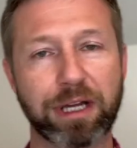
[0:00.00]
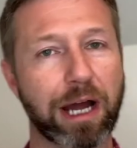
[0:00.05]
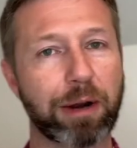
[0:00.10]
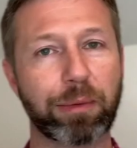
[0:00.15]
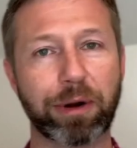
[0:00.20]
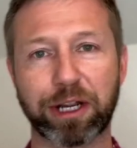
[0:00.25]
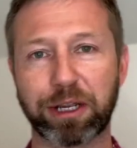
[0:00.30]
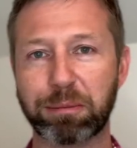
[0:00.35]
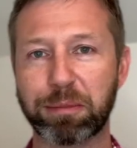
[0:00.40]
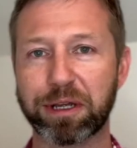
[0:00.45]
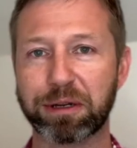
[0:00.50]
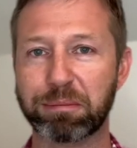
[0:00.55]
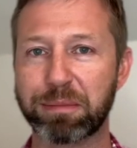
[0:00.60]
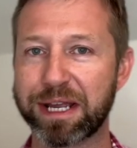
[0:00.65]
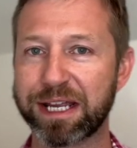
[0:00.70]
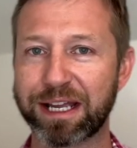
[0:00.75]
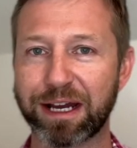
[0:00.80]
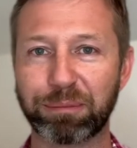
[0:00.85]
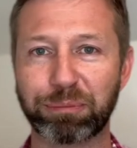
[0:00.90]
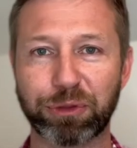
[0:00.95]
I recommend
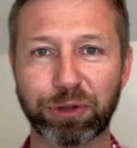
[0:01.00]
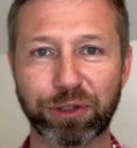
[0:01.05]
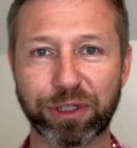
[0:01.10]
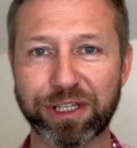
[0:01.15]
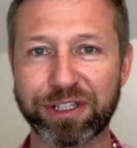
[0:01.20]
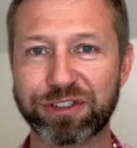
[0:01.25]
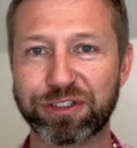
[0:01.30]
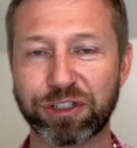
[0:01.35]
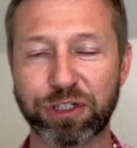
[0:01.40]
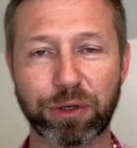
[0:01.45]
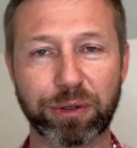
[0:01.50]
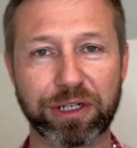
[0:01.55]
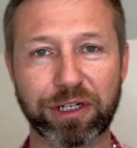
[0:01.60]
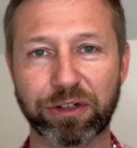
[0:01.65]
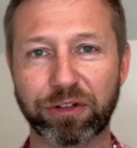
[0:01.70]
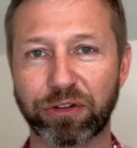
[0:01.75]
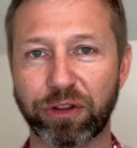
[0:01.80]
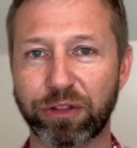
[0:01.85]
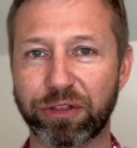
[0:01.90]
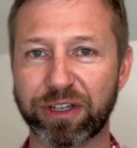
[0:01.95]
make out the list. You know,
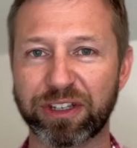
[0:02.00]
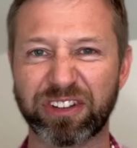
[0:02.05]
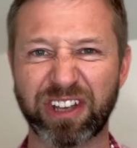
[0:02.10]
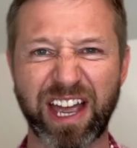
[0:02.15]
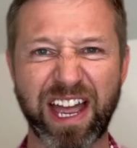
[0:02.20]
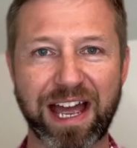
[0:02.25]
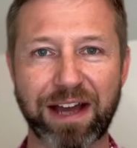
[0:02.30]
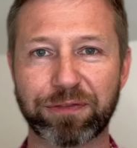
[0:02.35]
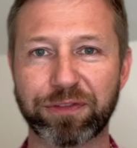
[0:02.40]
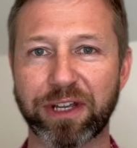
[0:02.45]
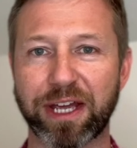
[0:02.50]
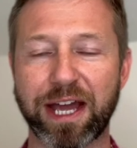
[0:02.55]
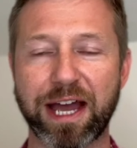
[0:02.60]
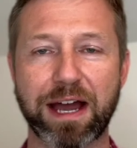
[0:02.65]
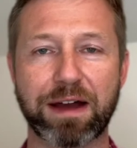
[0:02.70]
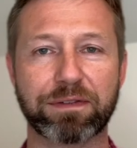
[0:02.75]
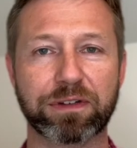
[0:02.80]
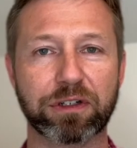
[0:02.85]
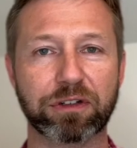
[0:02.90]
here's the things I have to have.